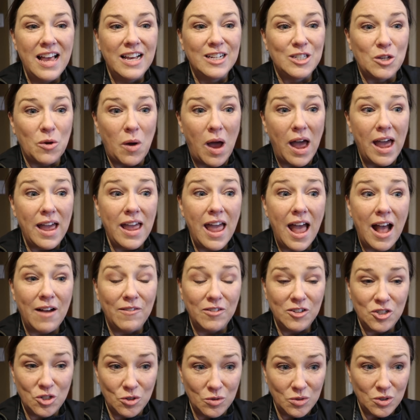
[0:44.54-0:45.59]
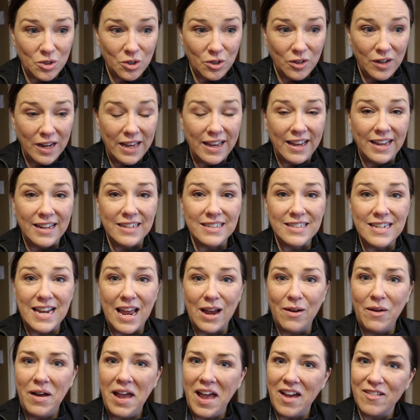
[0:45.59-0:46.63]
So I have a juicer and
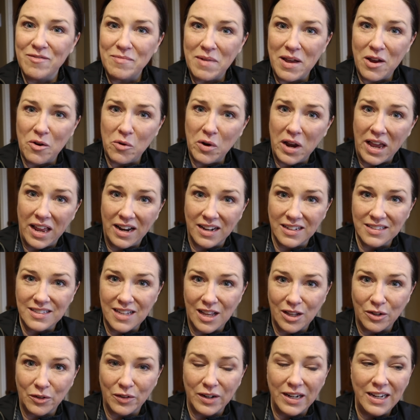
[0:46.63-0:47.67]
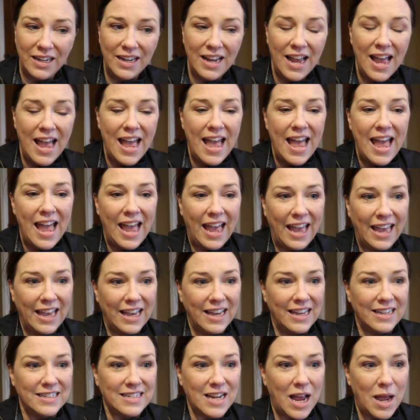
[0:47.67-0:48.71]
now I have my organic celery
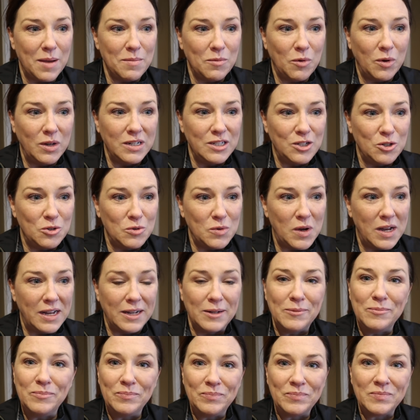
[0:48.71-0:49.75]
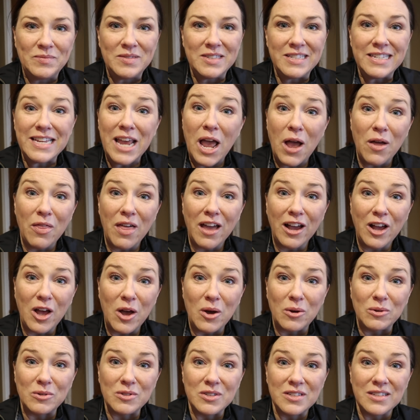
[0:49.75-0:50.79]
and I'm going to uh, see how that
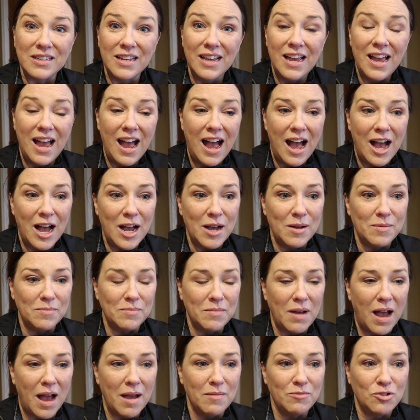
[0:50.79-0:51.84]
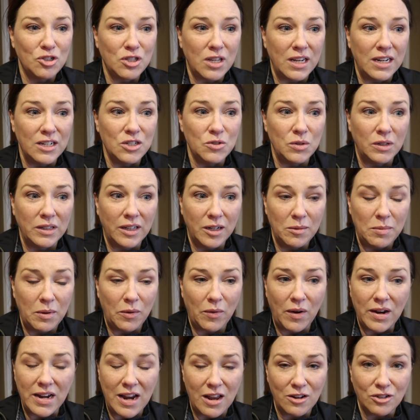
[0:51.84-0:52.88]
goes. Um, I'm just gonna do a little bit
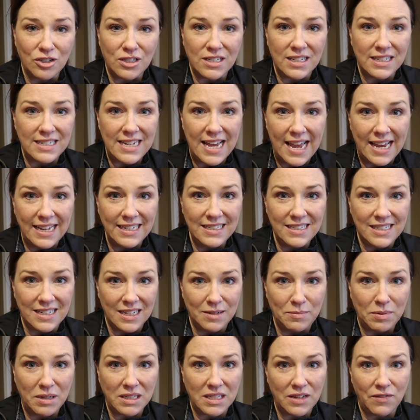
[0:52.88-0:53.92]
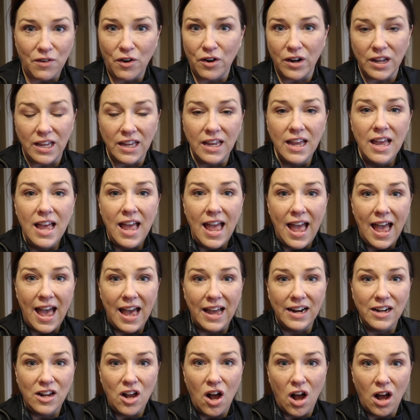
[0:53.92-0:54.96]
right now just to taste it because I've already
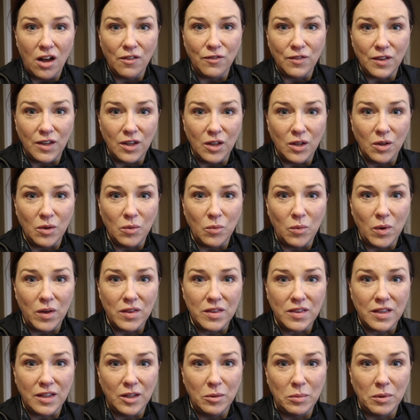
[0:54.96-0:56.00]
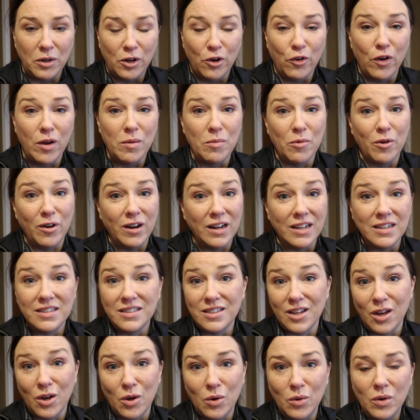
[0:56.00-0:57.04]
had coffee with a little bit of creamer in it.
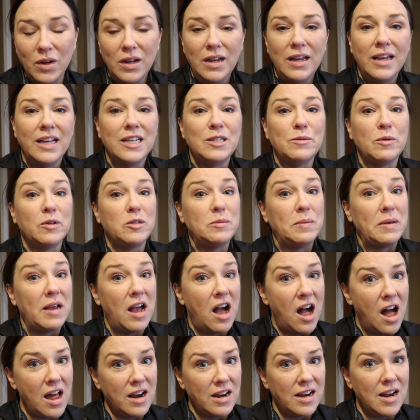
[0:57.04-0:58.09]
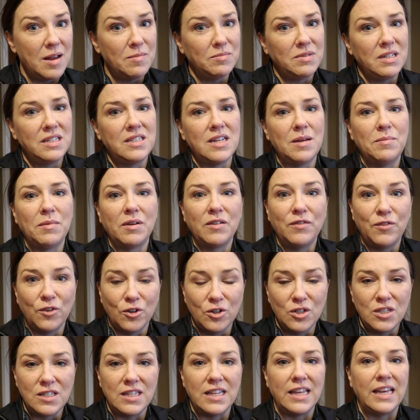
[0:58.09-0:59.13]
So it's supposed to be on an empty stomach
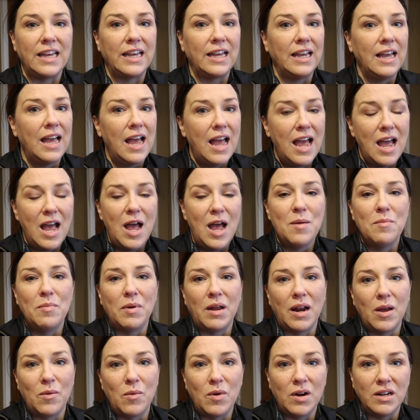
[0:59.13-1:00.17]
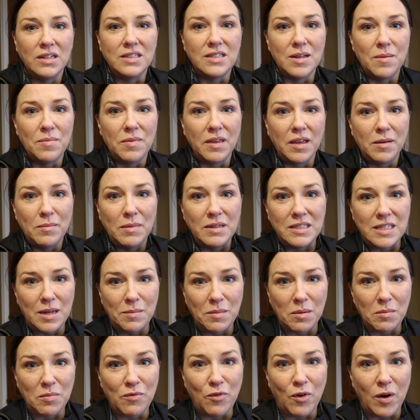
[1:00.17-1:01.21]
first thing but I wanted something in my
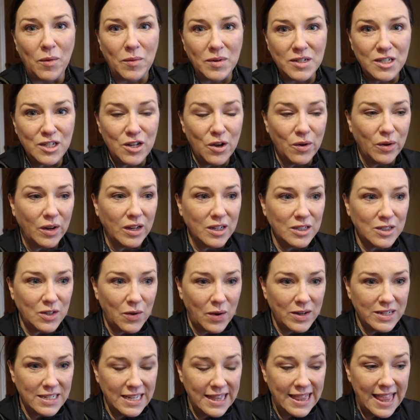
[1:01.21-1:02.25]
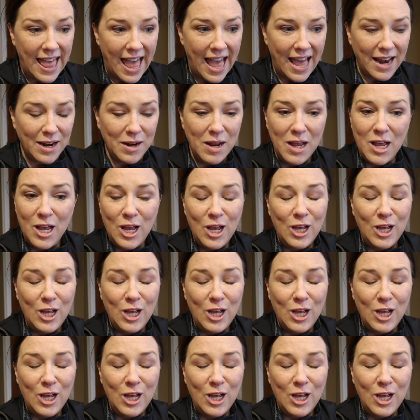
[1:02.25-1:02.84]
stomach before I went to yoga, so I did that.